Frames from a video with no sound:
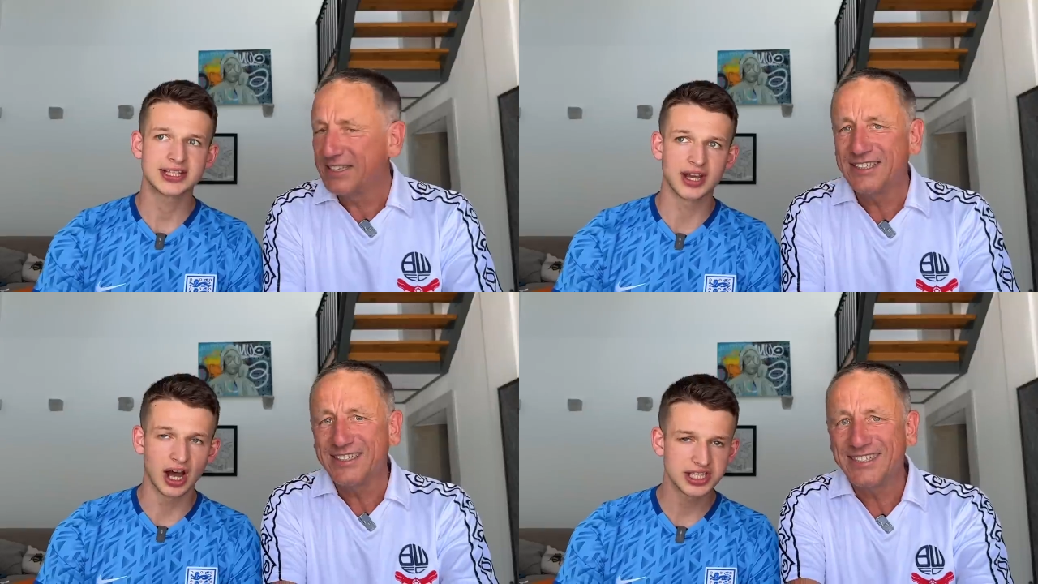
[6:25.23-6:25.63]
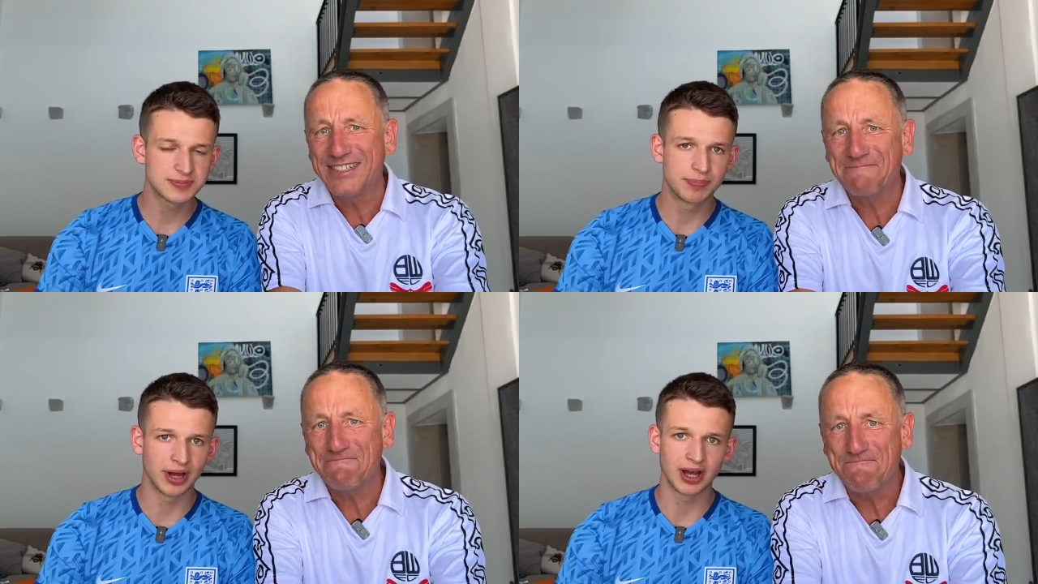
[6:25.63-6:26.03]
Speaker 1: does,
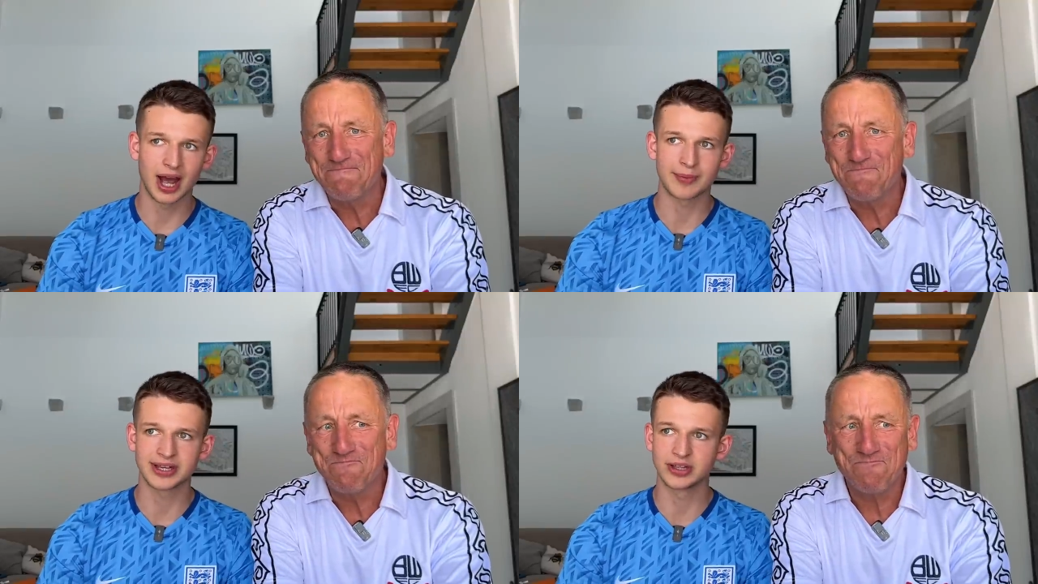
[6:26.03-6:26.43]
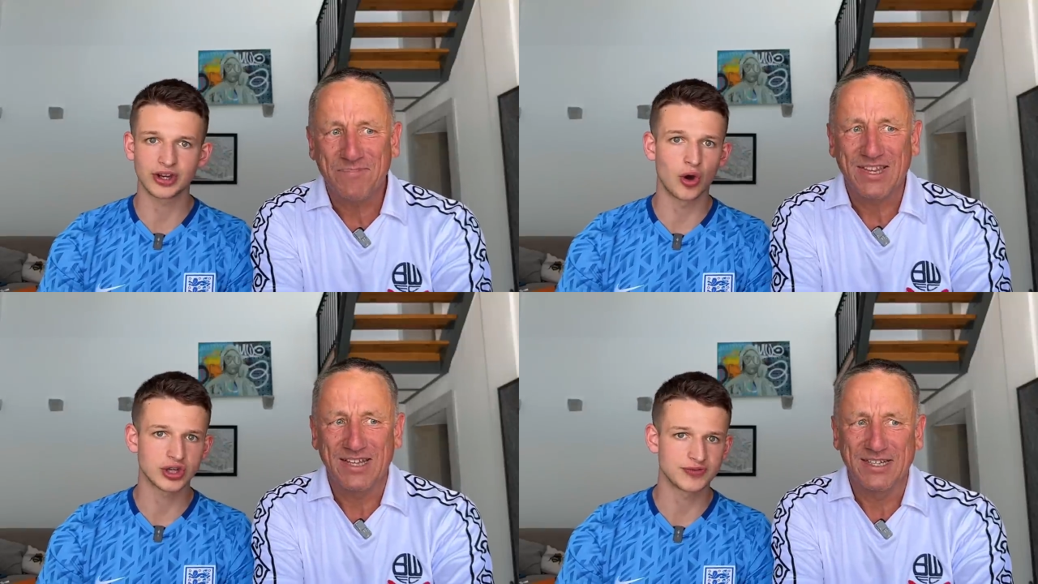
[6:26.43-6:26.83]
but, I mean, look
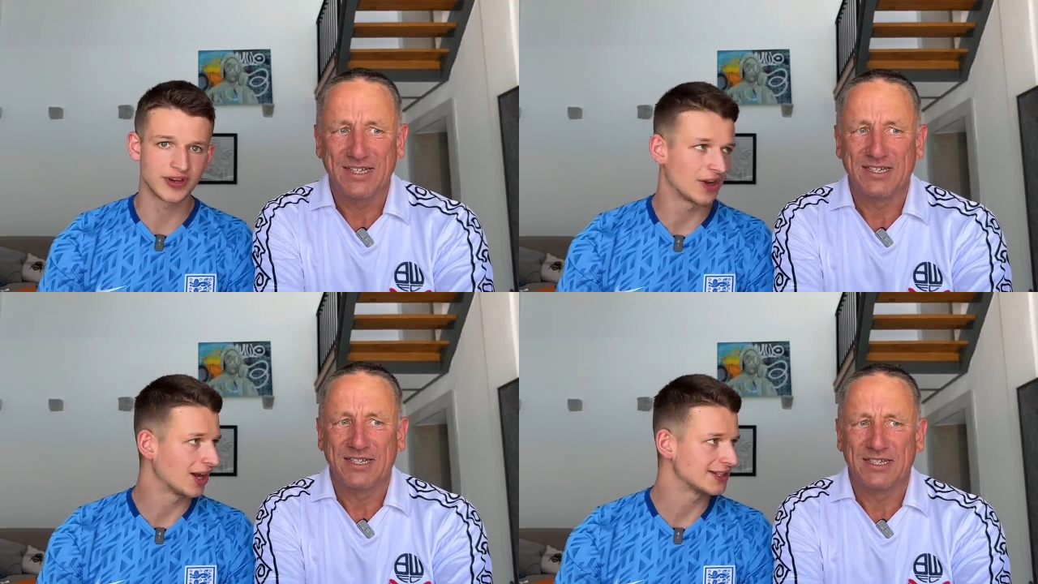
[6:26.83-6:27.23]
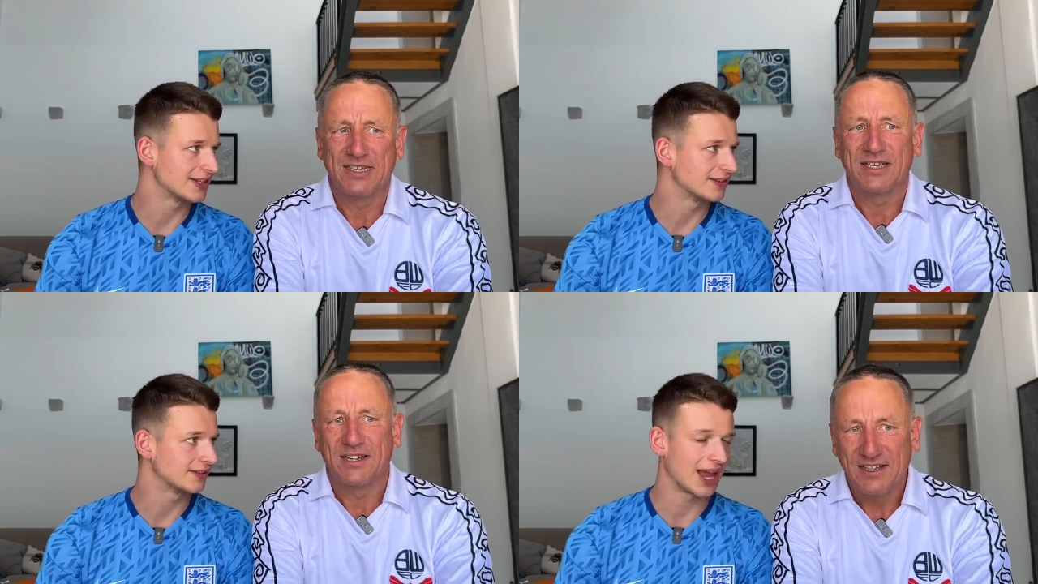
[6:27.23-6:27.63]
at Oxford United.
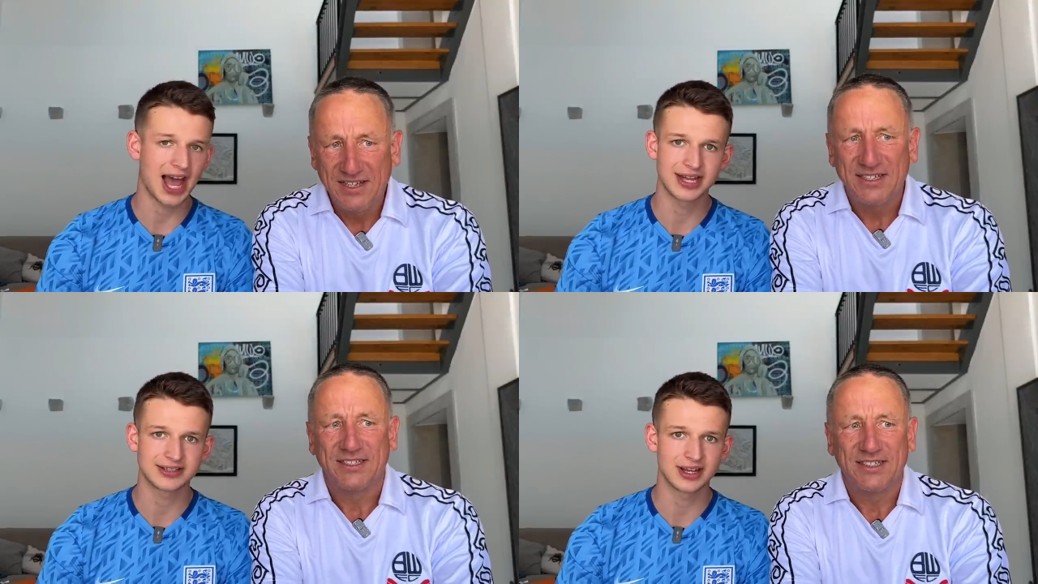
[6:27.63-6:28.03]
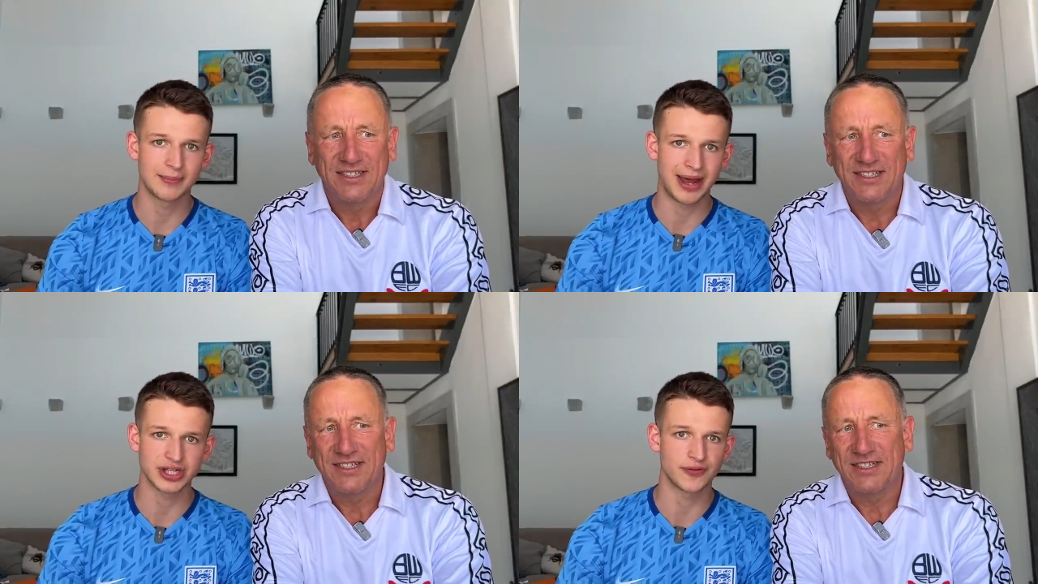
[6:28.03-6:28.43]
They had a
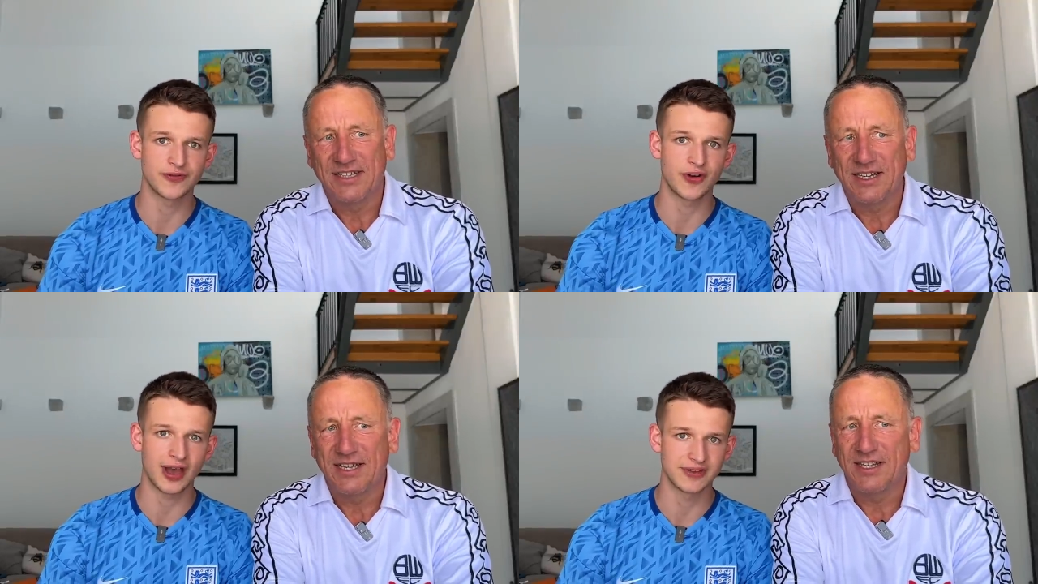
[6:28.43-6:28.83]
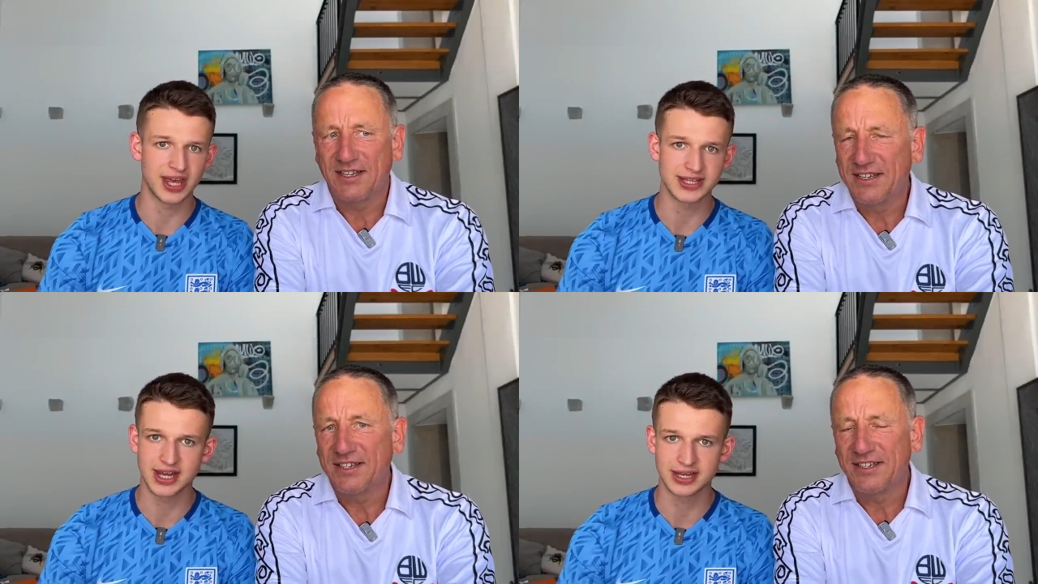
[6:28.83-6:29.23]
manager for 5
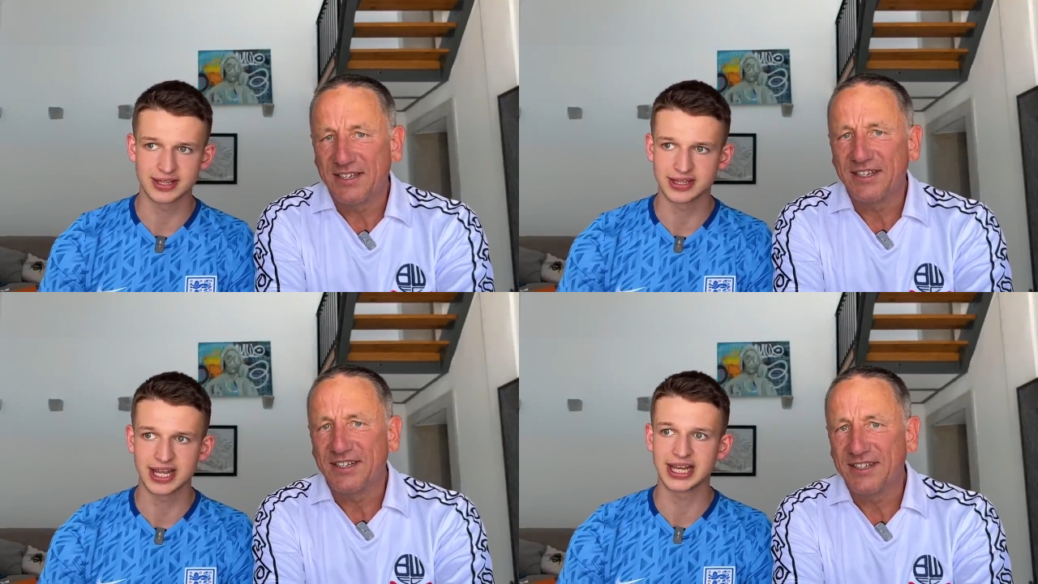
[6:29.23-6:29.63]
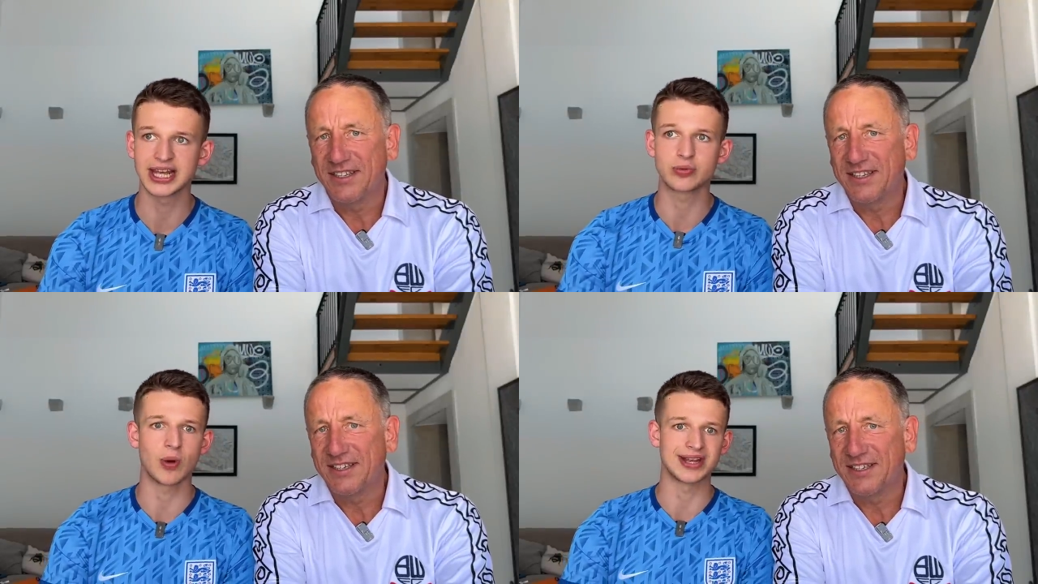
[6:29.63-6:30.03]
years and
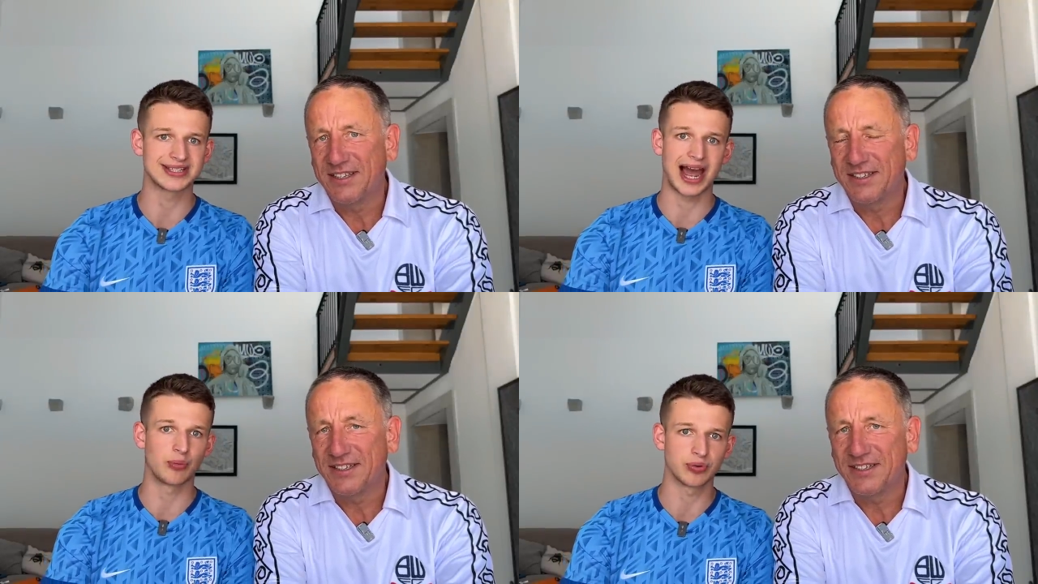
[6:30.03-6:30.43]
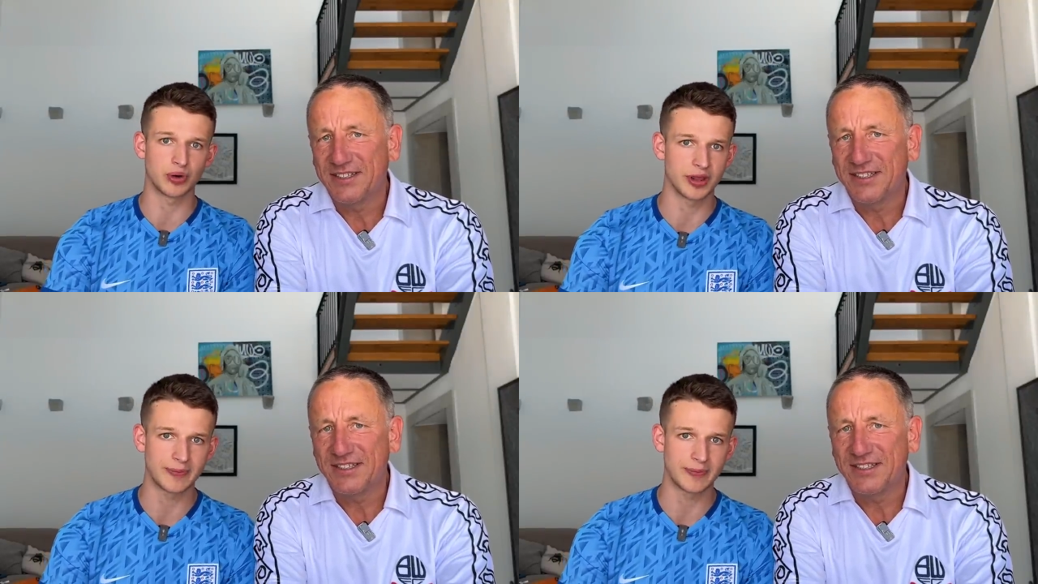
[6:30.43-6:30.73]
nearly went down with one of the